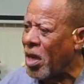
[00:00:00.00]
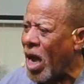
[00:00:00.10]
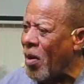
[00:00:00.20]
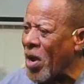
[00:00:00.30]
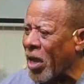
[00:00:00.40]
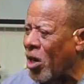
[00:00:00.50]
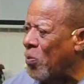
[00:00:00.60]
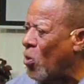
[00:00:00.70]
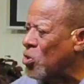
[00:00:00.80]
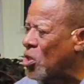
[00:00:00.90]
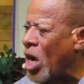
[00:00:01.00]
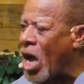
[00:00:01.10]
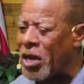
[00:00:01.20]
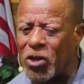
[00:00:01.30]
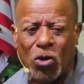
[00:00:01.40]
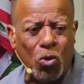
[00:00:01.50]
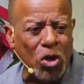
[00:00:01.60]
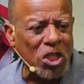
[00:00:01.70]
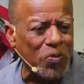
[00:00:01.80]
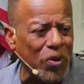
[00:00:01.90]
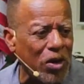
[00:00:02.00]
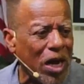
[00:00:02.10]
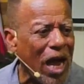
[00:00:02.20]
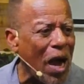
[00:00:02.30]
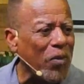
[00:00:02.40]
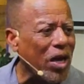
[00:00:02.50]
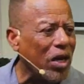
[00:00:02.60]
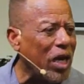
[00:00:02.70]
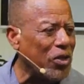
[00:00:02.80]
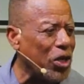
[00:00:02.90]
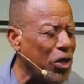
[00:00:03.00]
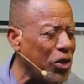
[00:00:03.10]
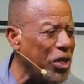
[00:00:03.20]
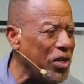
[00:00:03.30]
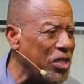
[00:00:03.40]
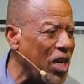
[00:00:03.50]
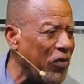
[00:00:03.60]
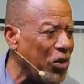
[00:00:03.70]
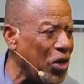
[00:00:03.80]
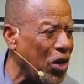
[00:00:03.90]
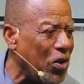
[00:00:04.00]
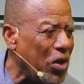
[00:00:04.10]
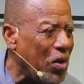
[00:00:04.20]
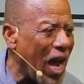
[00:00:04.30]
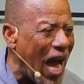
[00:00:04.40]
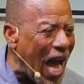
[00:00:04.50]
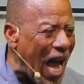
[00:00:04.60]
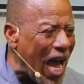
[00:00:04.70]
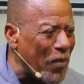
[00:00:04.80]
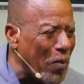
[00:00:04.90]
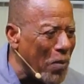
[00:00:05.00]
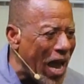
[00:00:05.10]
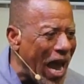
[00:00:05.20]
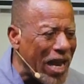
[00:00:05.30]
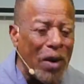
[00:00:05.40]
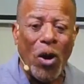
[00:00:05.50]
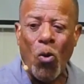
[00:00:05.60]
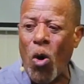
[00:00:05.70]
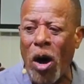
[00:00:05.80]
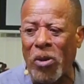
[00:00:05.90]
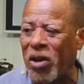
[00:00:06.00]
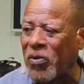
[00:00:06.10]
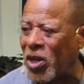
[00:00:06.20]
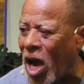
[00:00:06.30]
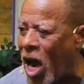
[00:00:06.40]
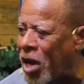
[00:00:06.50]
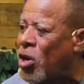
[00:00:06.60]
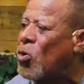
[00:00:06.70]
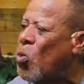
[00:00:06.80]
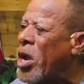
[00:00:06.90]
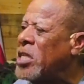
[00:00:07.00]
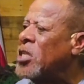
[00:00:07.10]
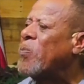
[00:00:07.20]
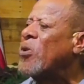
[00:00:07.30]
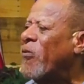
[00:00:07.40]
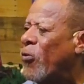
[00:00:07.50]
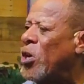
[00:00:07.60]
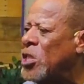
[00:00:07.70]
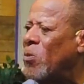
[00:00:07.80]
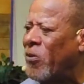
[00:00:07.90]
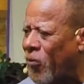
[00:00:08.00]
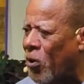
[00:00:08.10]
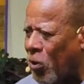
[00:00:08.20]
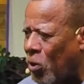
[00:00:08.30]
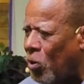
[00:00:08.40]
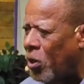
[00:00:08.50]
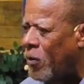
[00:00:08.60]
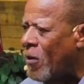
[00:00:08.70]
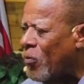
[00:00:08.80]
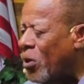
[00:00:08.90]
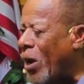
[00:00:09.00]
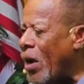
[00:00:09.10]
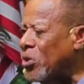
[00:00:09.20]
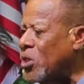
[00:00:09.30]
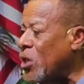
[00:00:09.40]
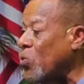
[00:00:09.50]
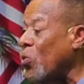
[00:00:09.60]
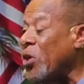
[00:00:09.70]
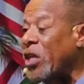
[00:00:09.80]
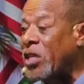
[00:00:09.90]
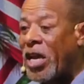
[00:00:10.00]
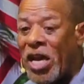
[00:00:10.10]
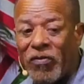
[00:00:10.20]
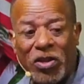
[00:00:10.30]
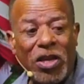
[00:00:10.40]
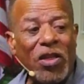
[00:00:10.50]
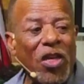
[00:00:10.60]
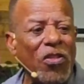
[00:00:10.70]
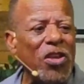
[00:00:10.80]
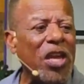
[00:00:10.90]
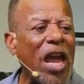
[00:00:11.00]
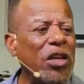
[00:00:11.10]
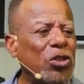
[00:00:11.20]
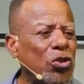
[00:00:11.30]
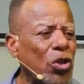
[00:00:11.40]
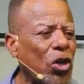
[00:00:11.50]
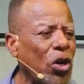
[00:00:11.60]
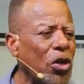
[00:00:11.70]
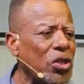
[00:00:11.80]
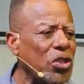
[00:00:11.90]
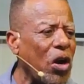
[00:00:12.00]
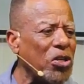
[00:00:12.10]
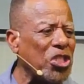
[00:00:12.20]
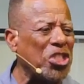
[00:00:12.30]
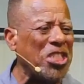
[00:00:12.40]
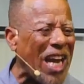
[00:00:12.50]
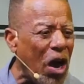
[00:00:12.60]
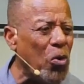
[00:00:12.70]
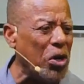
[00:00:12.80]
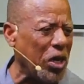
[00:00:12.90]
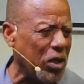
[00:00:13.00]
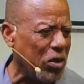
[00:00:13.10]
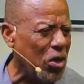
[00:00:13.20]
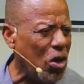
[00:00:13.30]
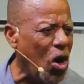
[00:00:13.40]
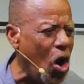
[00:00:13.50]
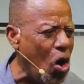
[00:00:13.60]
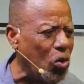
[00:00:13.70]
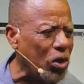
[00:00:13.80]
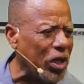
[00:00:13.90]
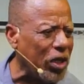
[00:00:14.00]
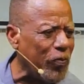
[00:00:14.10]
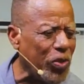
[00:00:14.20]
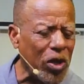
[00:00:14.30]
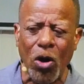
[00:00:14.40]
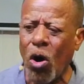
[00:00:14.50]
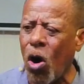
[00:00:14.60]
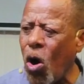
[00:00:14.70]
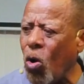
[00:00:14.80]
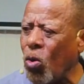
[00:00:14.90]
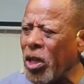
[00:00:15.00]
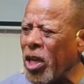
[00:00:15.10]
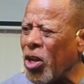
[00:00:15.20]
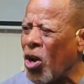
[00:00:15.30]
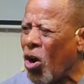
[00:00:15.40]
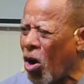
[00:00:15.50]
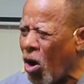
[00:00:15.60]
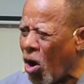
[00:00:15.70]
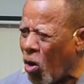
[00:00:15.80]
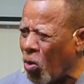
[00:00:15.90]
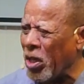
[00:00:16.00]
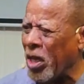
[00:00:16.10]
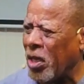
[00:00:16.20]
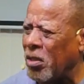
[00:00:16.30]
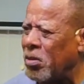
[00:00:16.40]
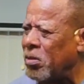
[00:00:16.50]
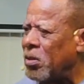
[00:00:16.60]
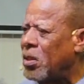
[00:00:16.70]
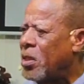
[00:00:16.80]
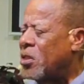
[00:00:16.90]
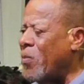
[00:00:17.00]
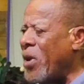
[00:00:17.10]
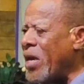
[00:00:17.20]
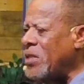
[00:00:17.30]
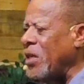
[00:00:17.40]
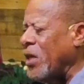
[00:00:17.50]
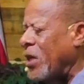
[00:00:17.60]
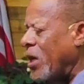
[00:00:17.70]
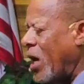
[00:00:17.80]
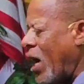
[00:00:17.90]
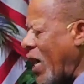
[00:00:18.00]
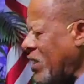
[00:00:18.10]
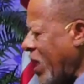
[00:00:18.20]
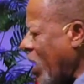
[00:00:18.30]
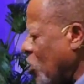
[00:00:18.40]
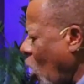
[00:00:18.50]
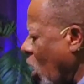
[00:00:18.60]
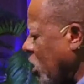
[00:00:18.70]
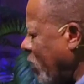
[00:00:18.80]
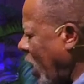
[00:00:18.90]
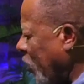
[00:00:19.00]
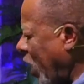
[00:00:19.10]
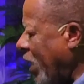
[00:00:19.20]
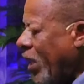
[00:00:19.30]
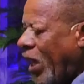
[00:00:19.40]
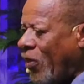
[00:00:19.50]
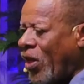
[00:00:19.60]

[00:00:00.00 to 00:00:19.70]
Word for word: I'm not going to approach God in a whisper. I'm going to let the devil know I am a man, I'm a woman of God. Raise up your voice before the Lord. The Bible says when we get to heaven that the angels are going to start shouting, Holy, holy, holy. It's amazing. Uh, Isaiah talks about that. And,